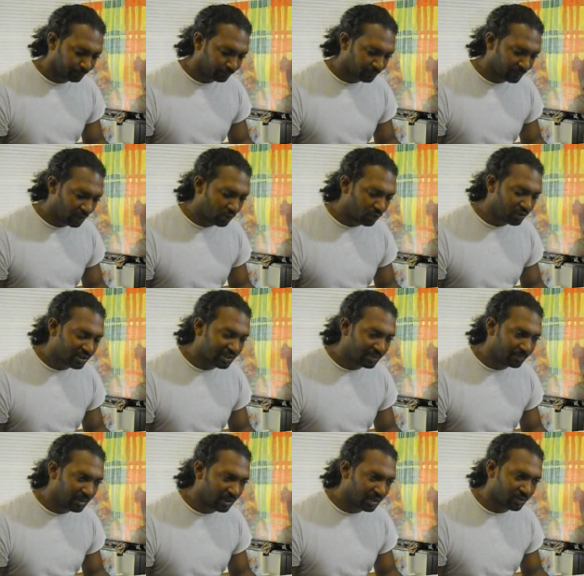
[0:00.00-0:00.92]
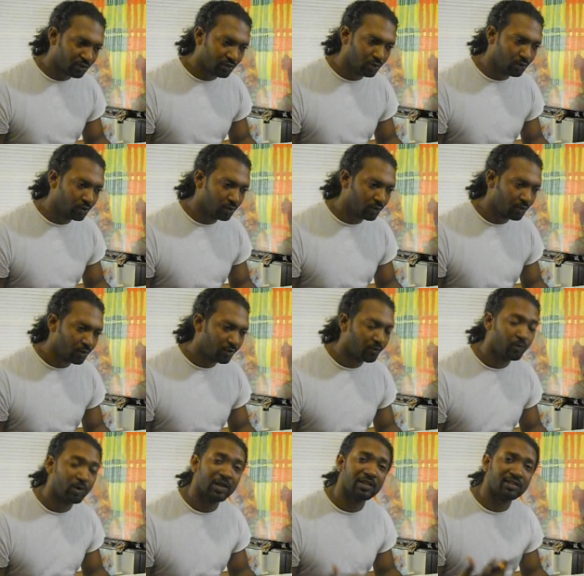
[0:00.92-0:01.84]
looked similar to
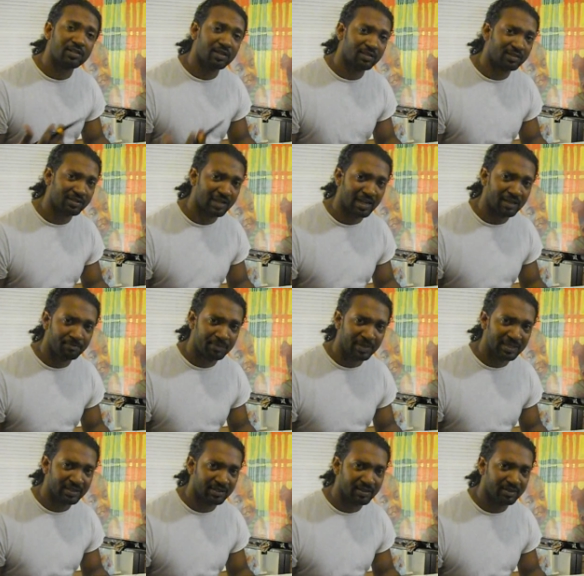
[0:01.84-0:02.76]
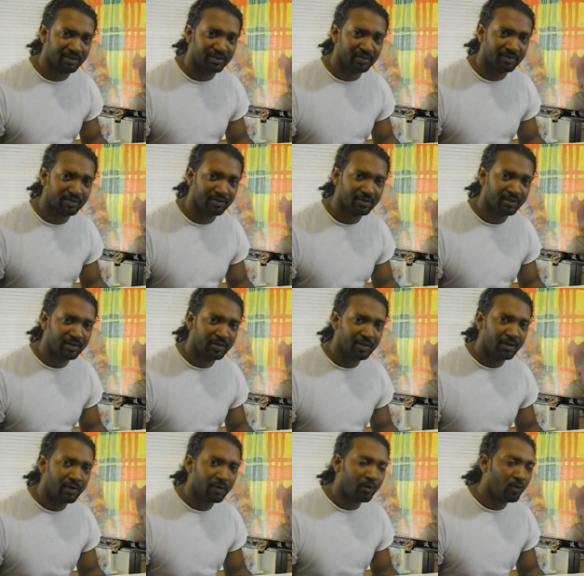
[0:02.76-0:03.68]
Renaissance style painting.
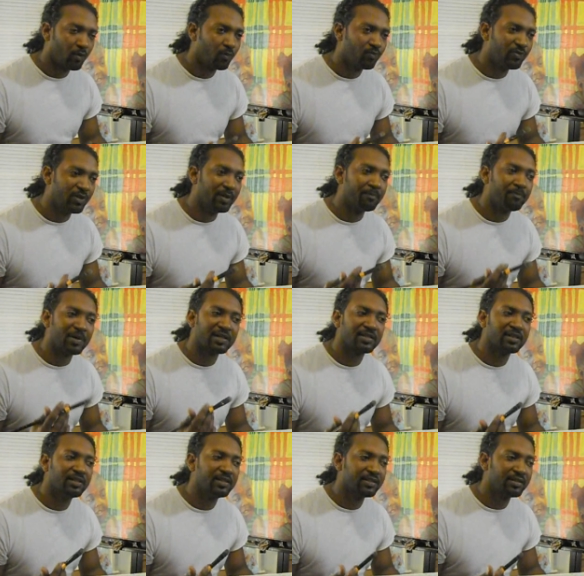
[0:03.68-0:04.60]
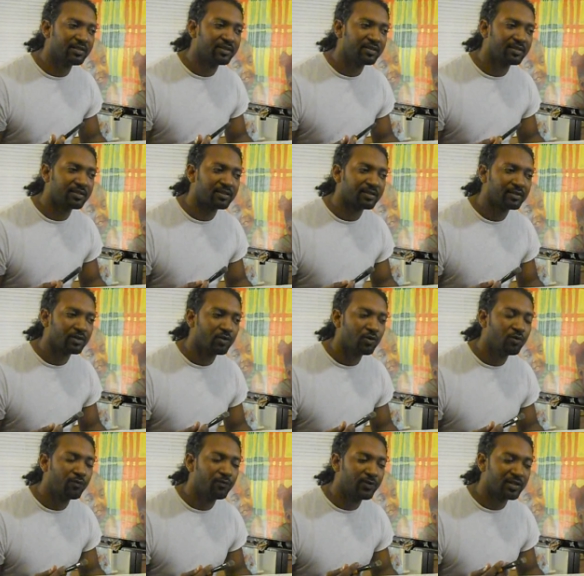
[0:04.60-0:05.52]
The Impressionists
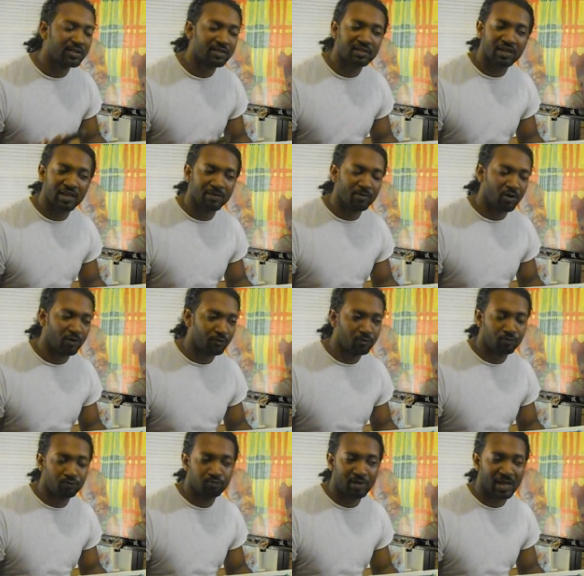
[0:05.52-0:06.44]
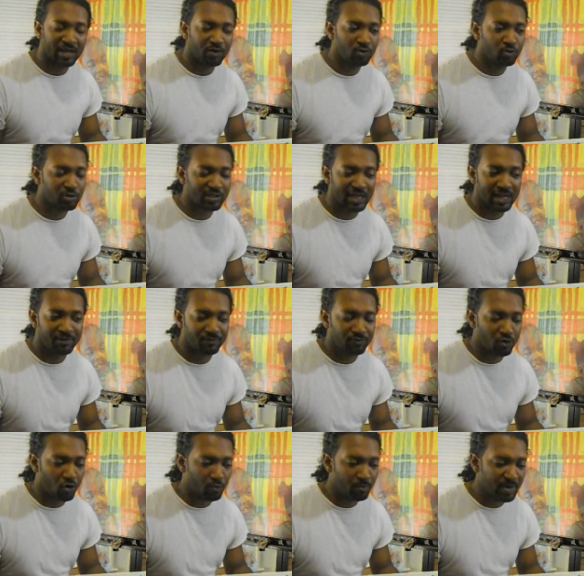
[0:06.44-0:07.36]
who first came off, like Gustave
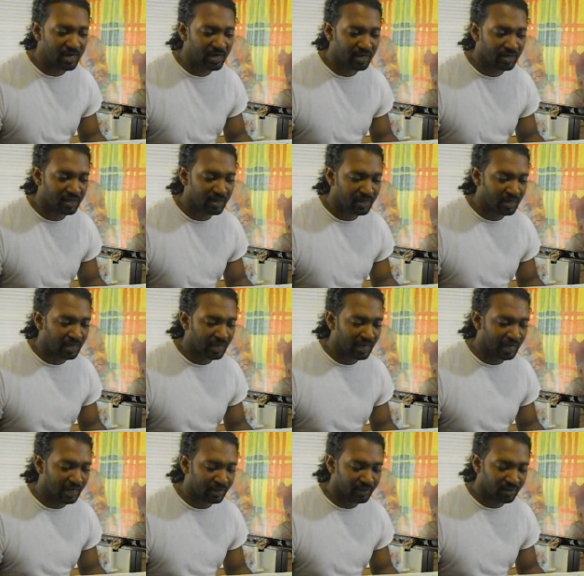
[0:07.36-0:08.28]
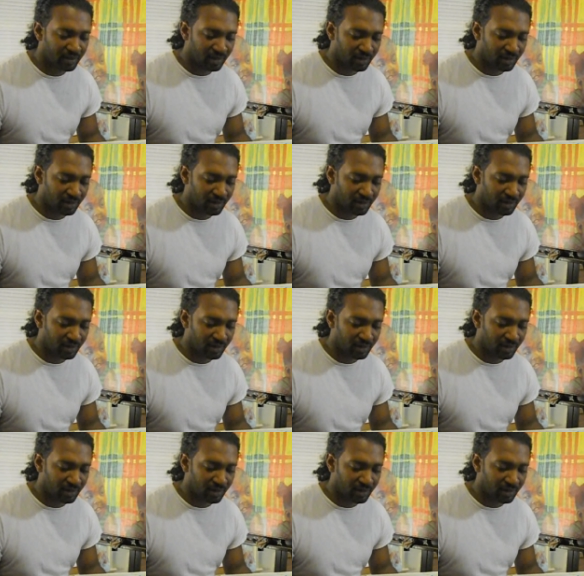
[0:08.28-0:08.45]
Courbet and